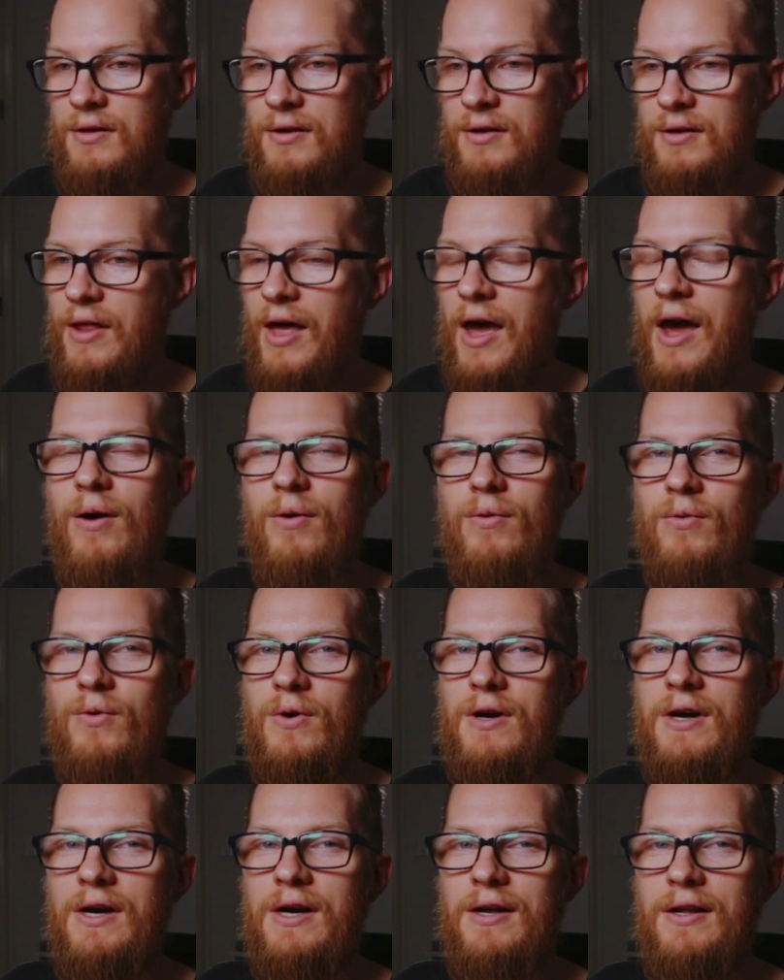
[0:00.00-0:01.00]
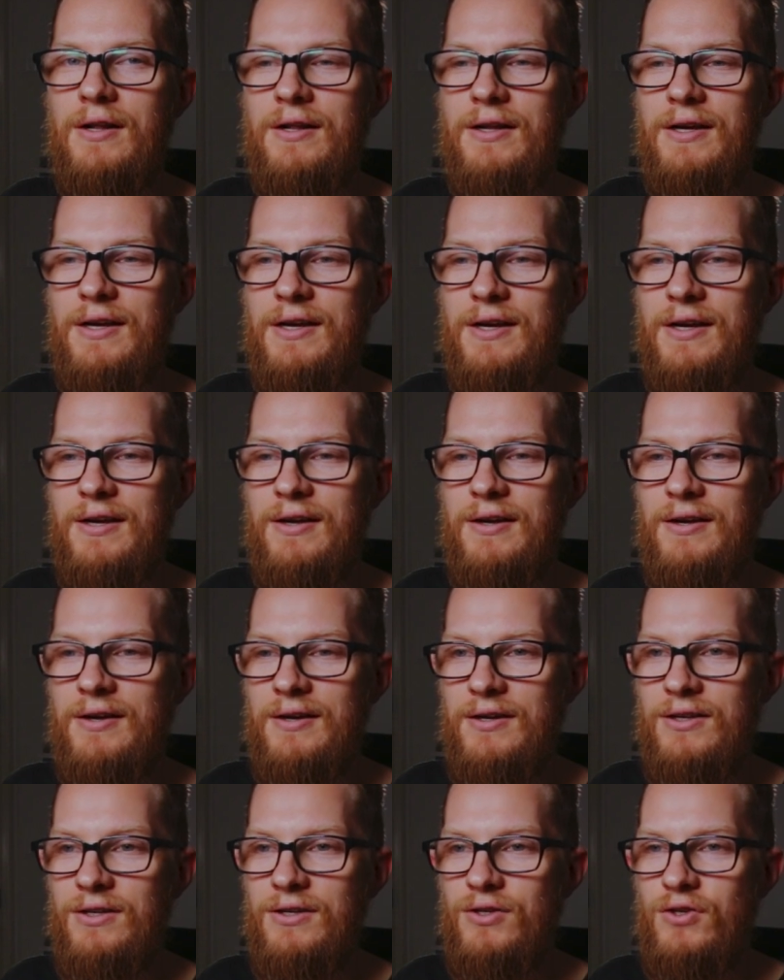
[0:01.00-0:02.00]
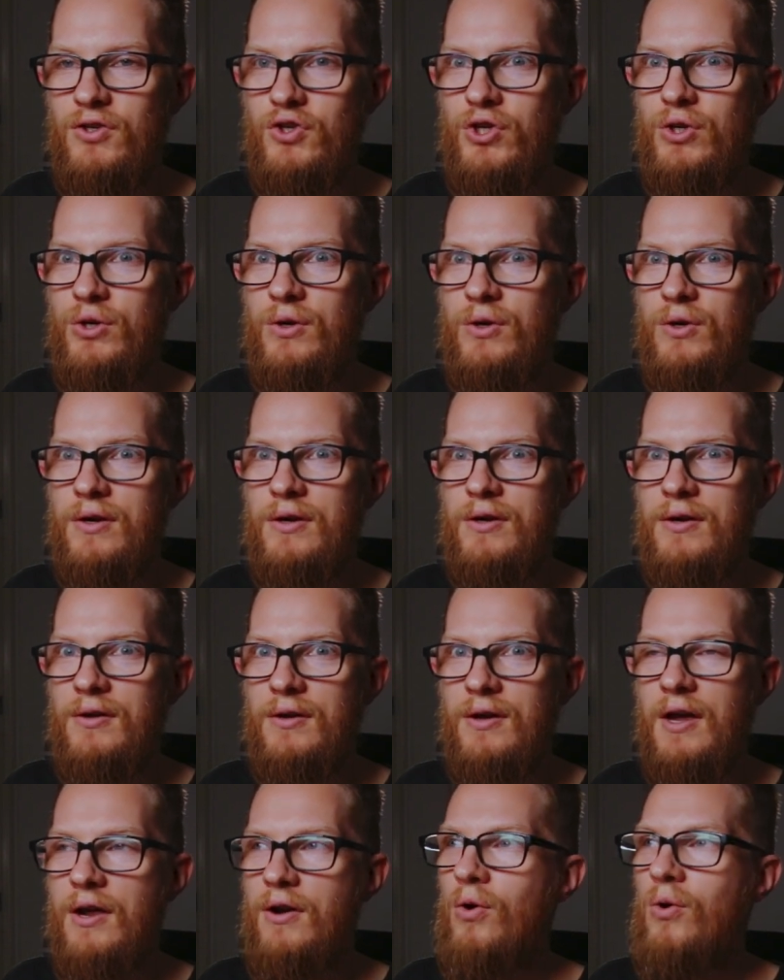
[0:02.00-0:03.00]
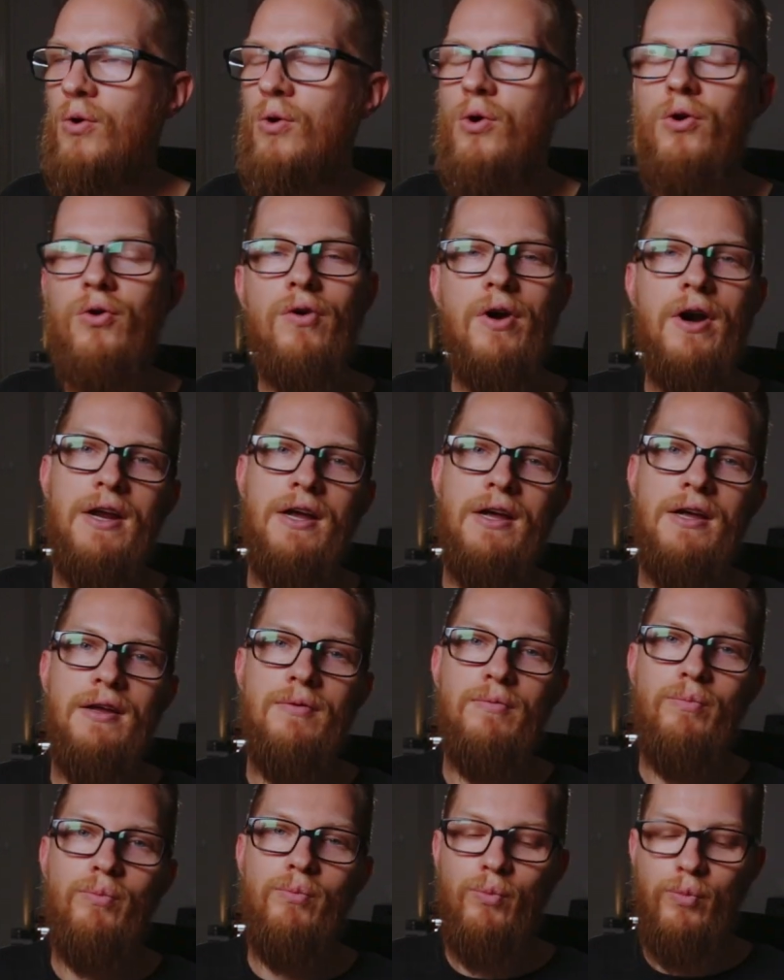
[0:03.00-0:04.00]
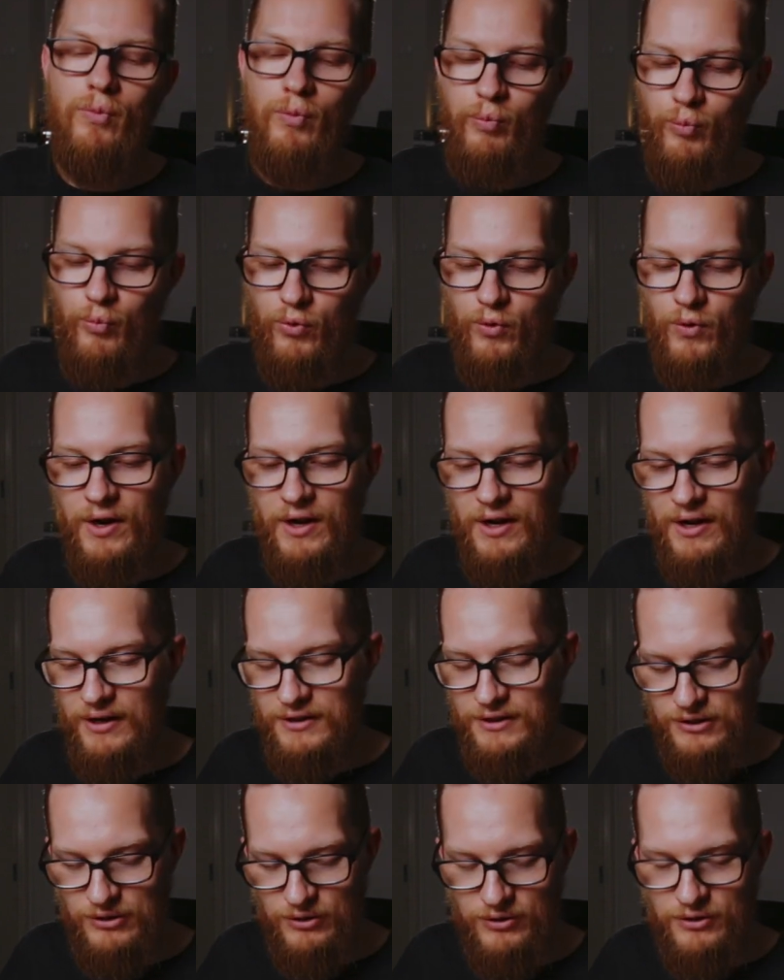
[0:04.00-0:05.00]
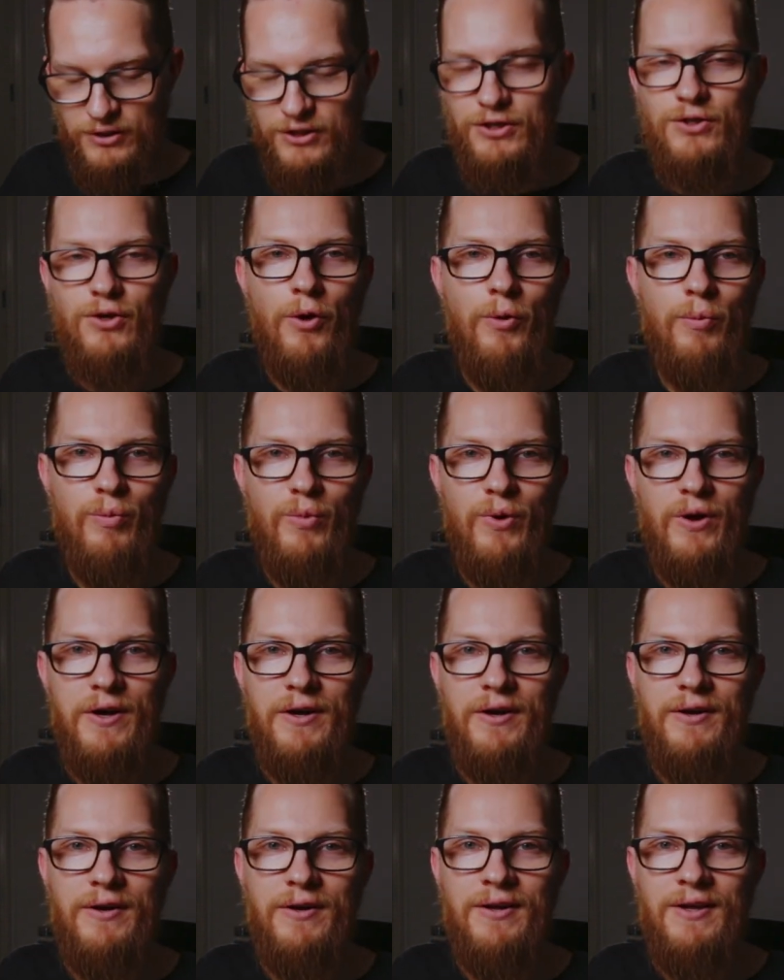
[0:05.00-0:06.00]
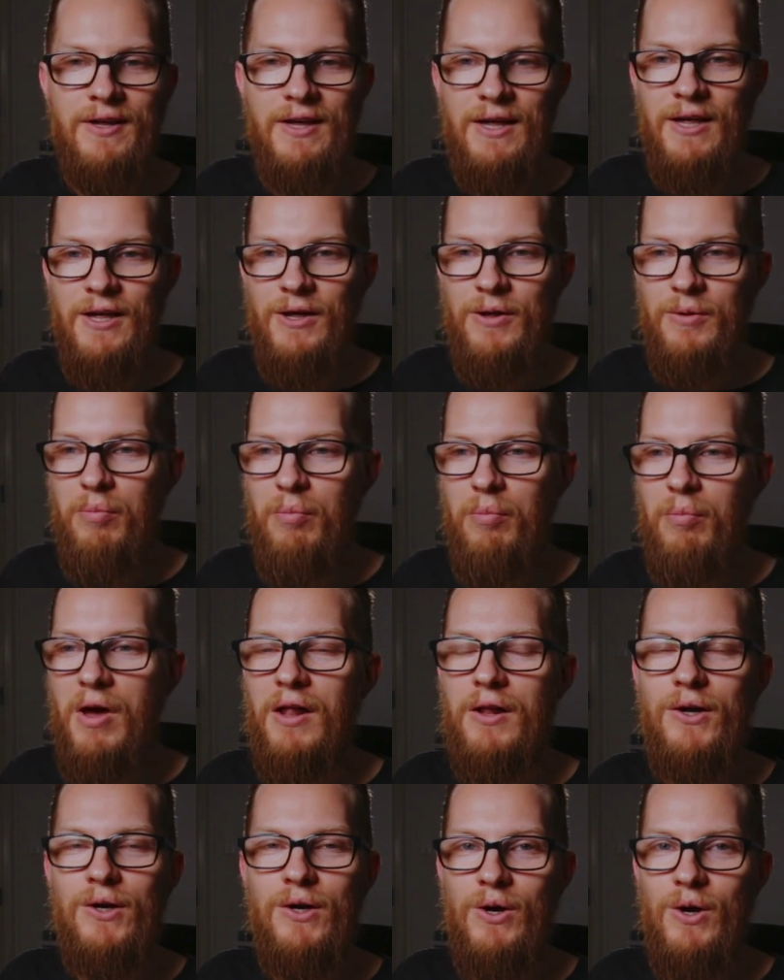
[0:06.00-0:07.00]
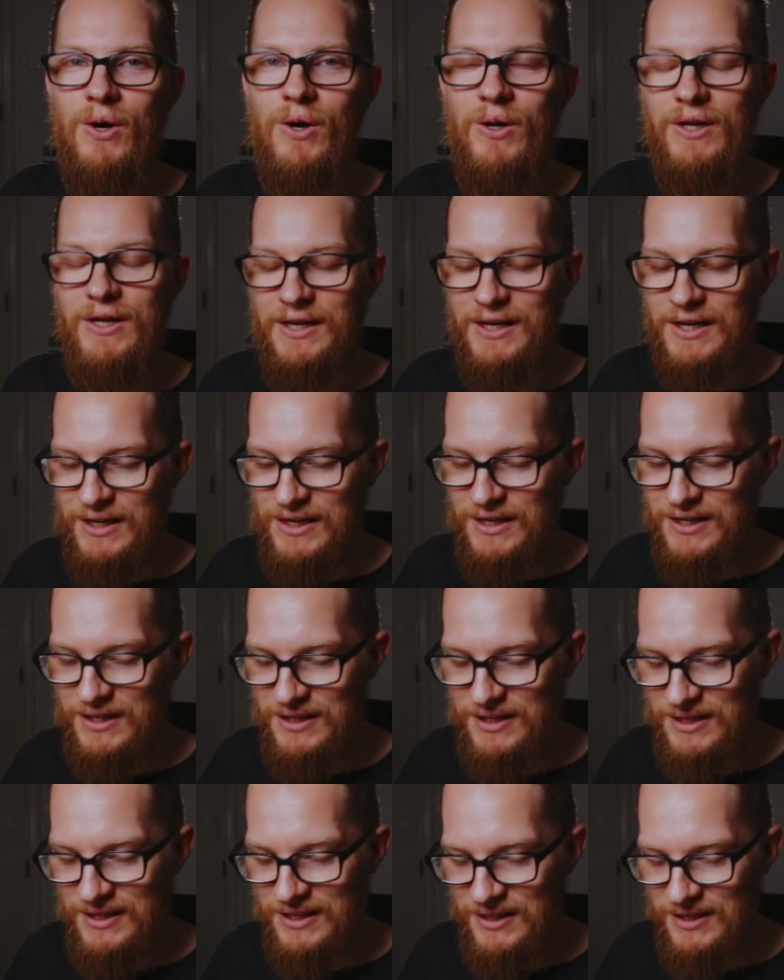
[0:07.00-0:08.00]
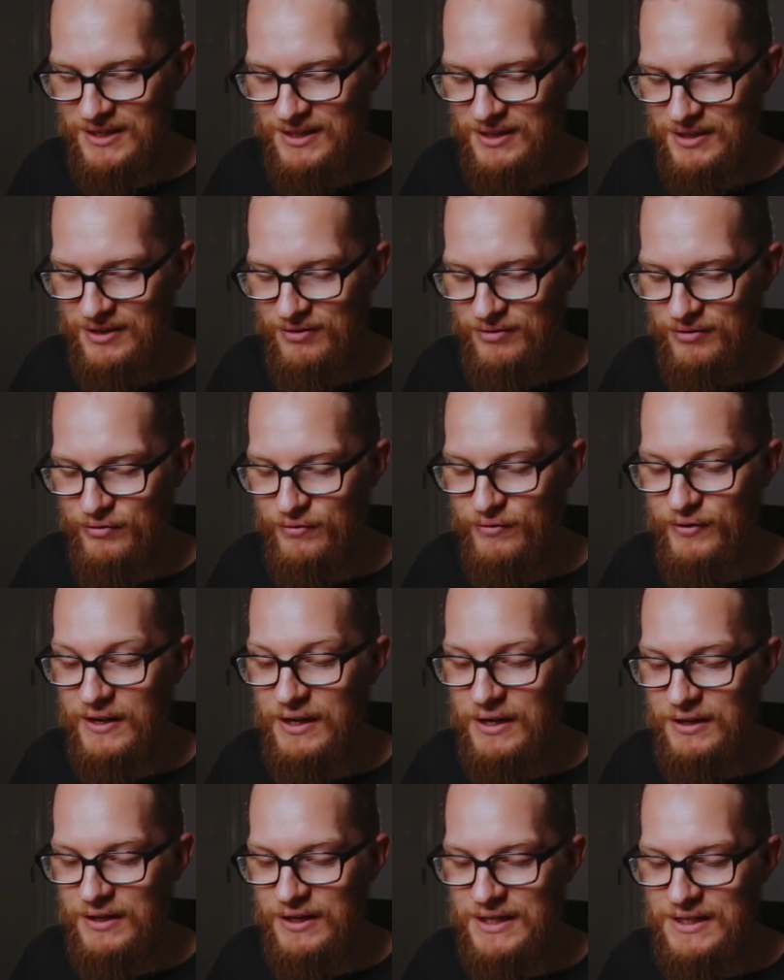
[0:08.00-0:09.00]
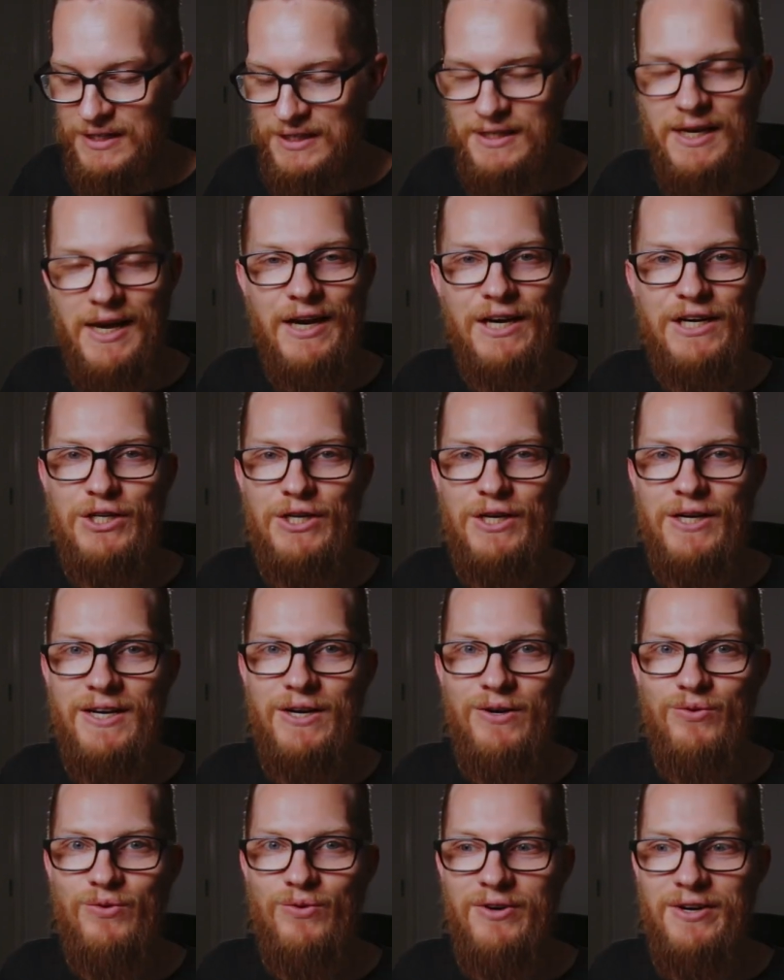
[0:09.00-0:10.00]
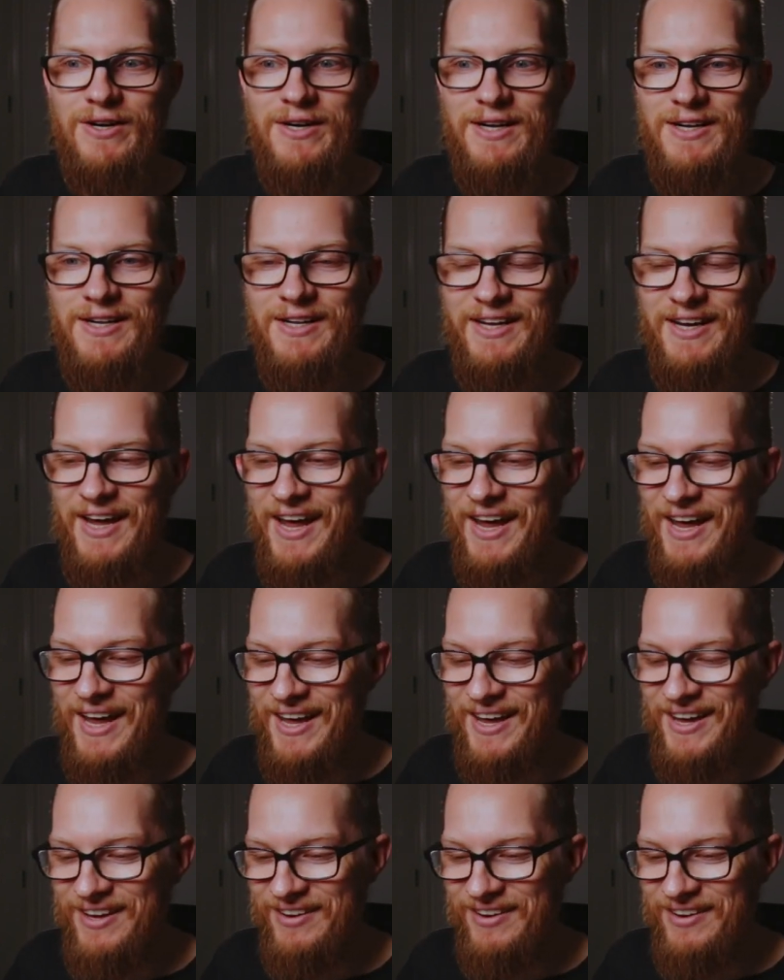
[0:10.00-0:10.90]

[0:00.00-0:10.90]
That really took an already pretty sort of somber, melancholic feeling section and really,